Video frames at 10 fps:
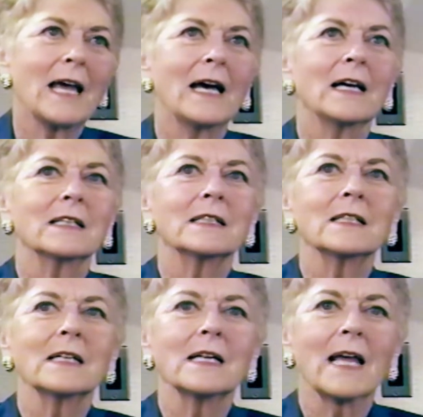
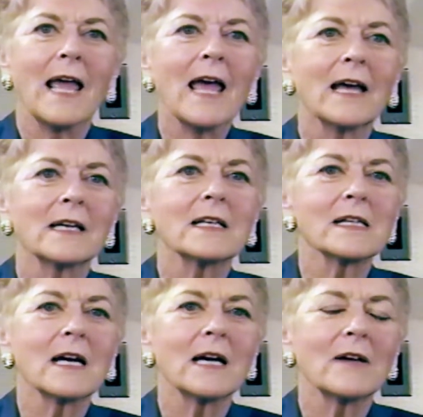and and
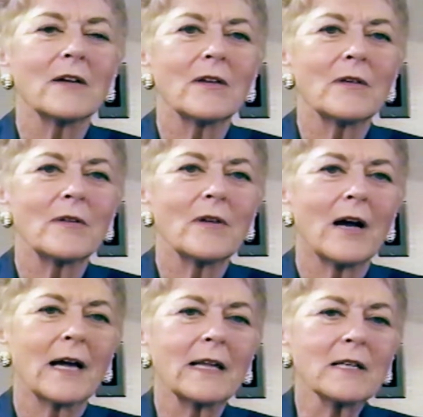
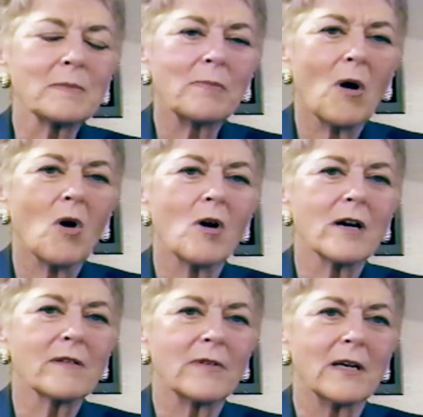I guess
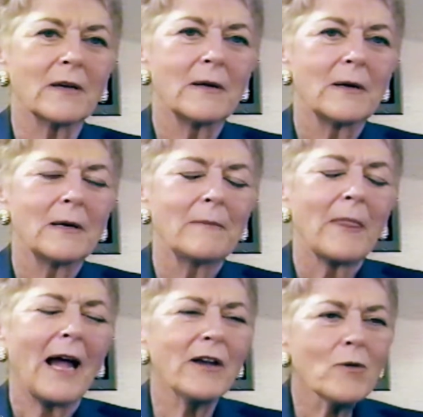part of it,
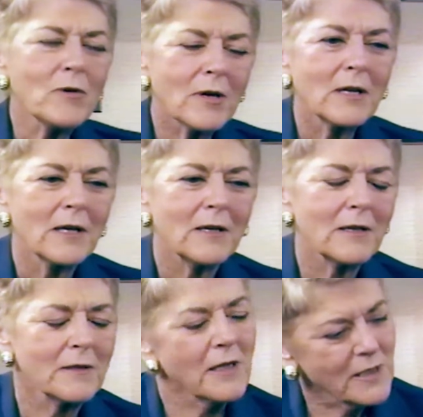I don't.
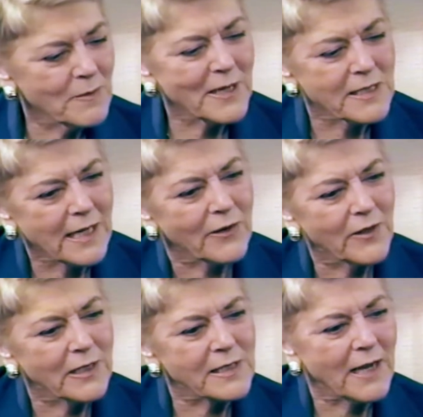It's amazing how
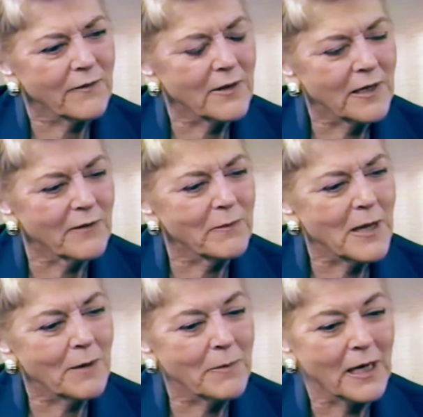things have an
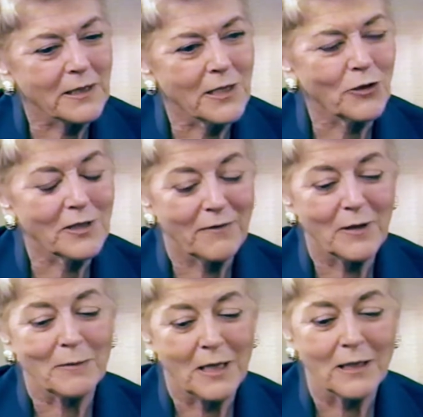impact on your life,
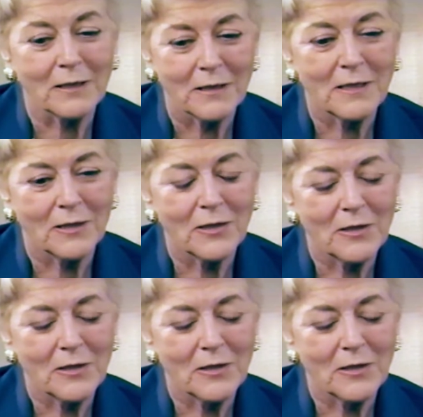and I'm not. You,